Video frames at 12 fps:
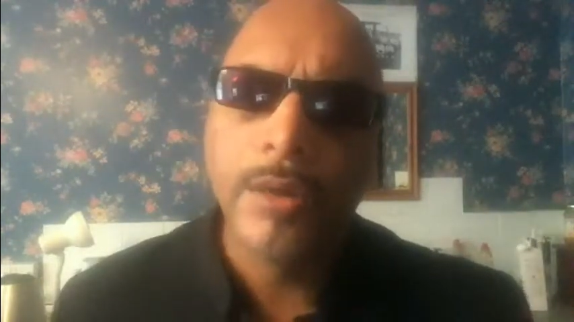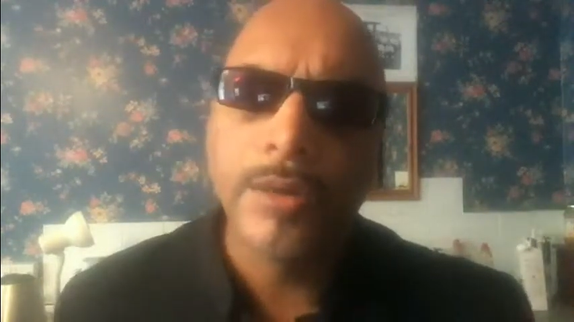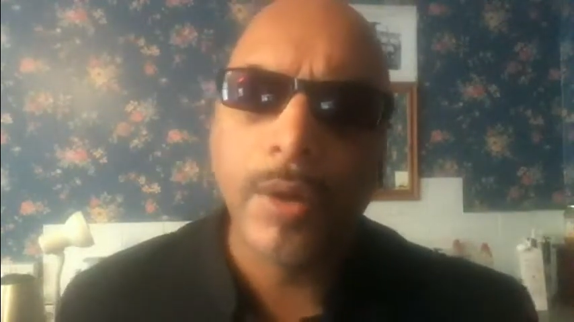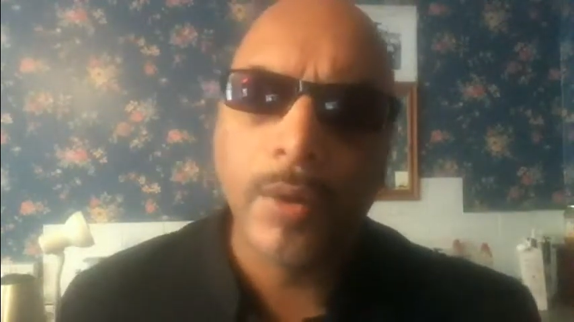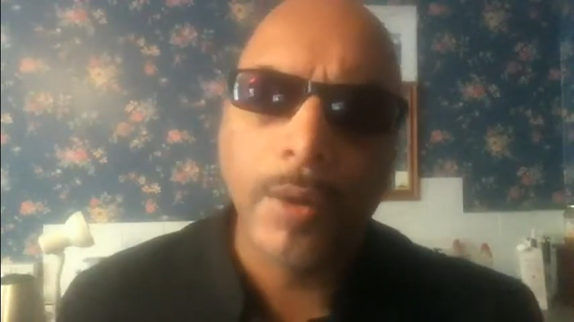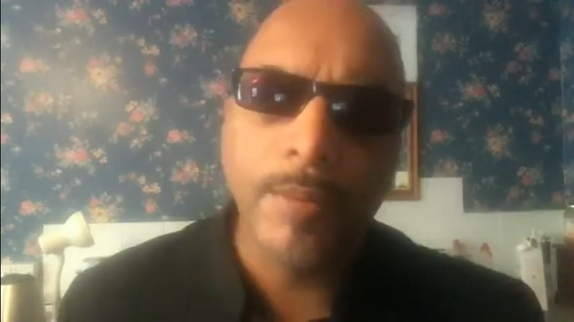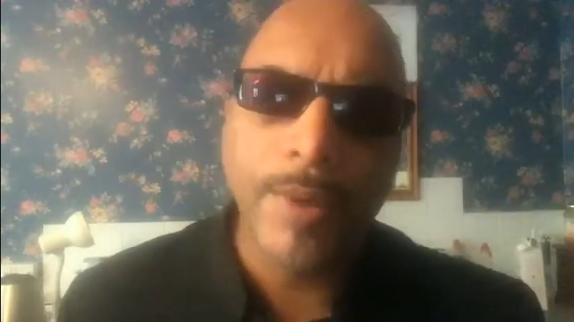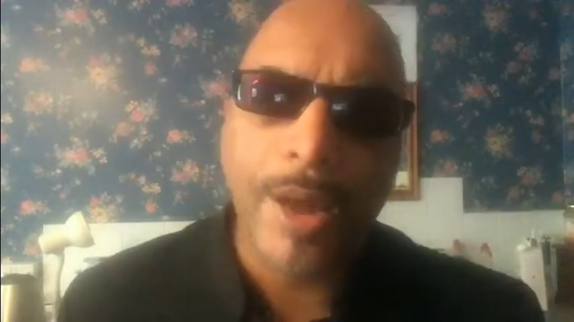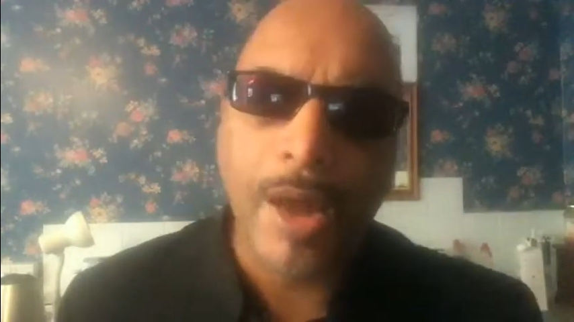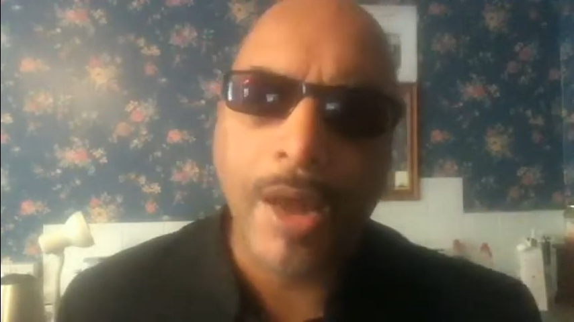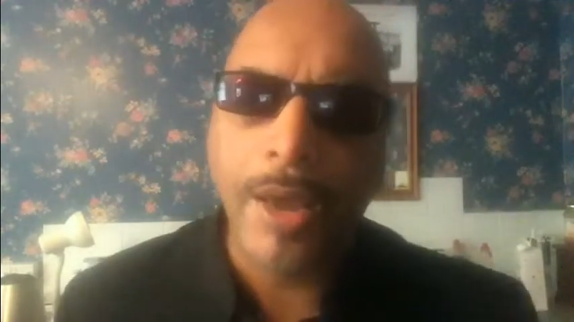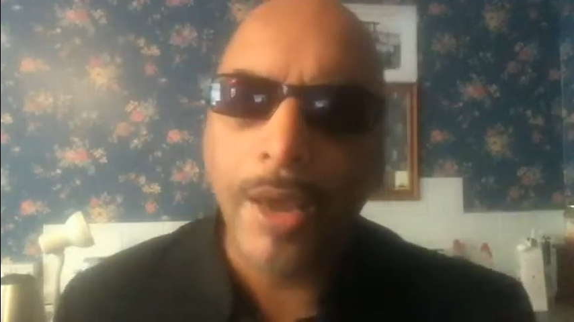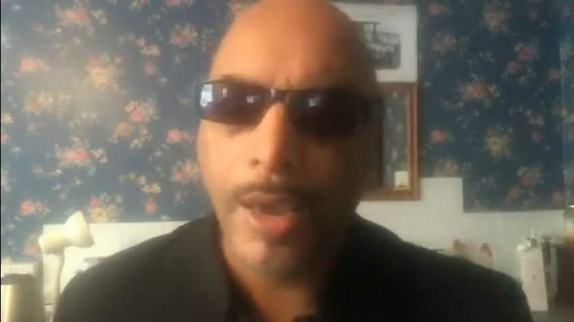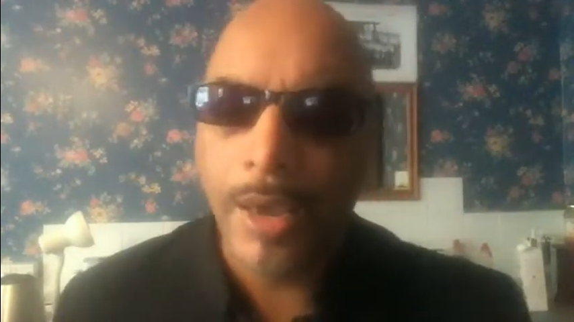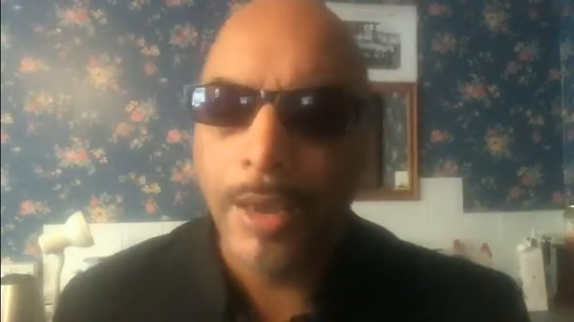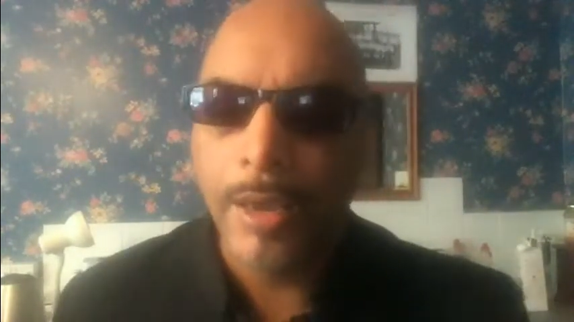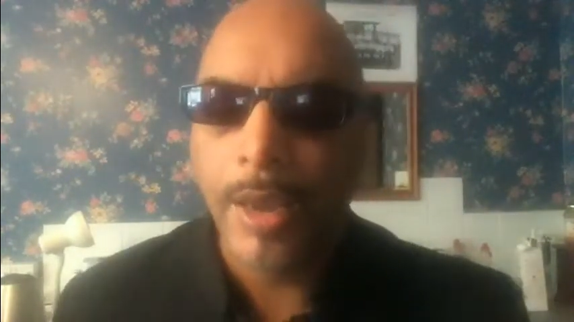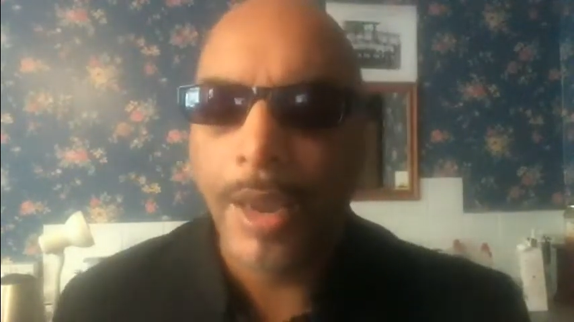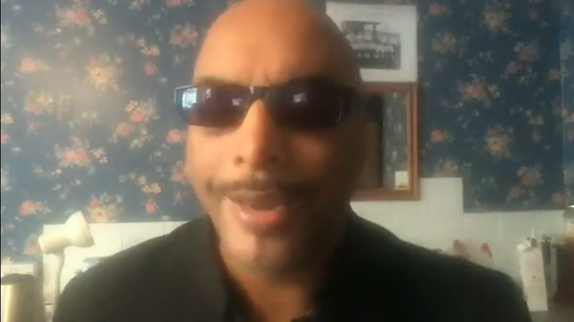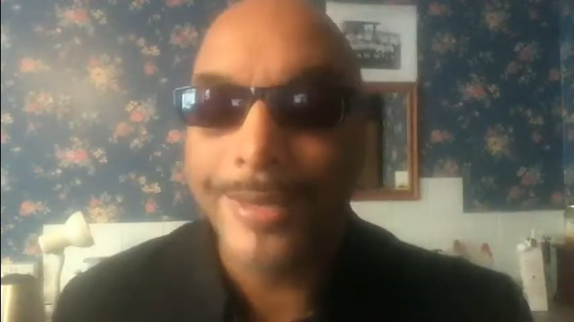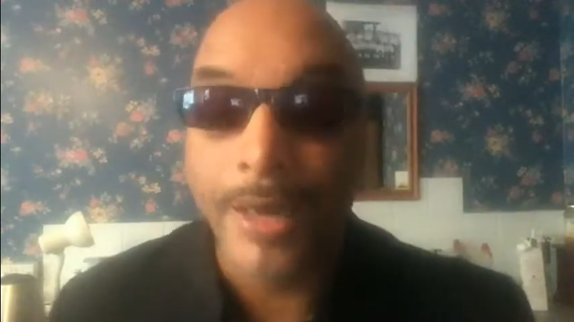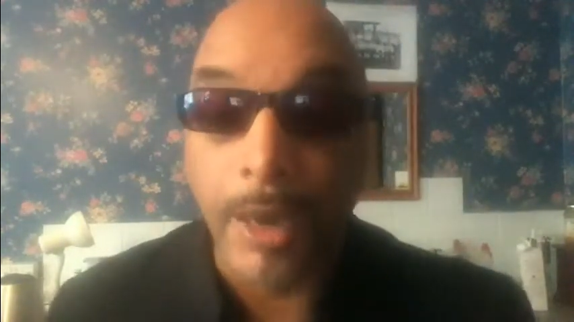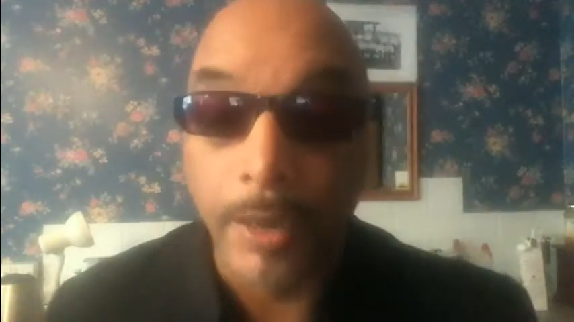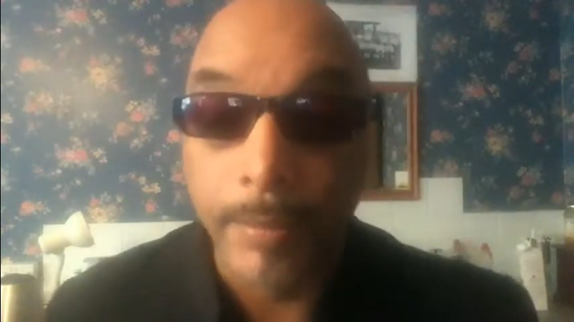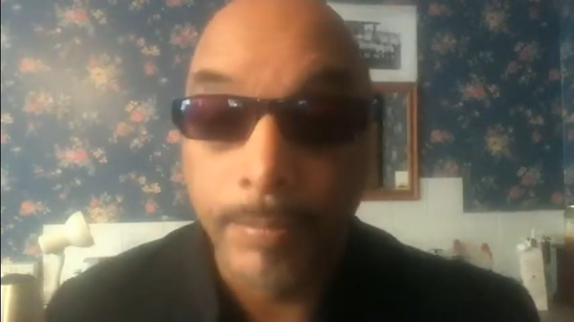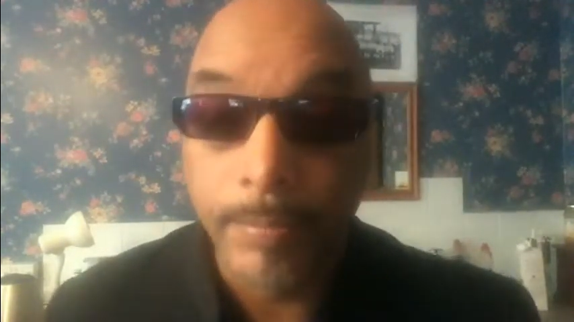told him that I hit her.